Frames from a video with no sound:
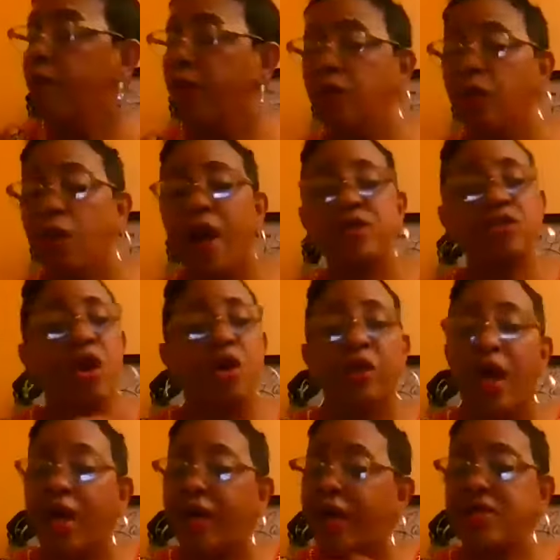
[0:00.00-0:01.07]
middle age,
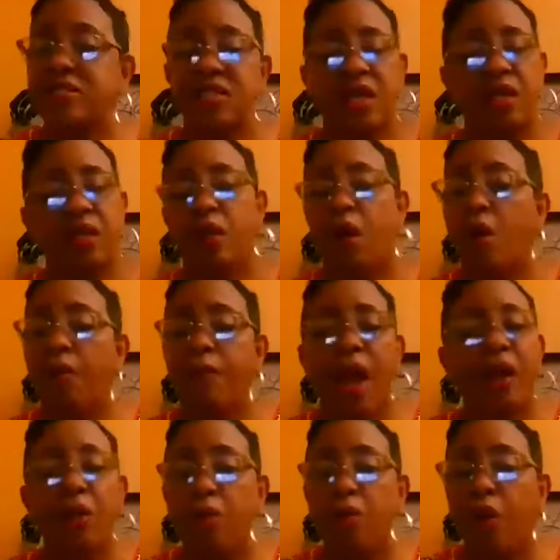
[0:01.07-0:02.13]
old, like I said, it don't matter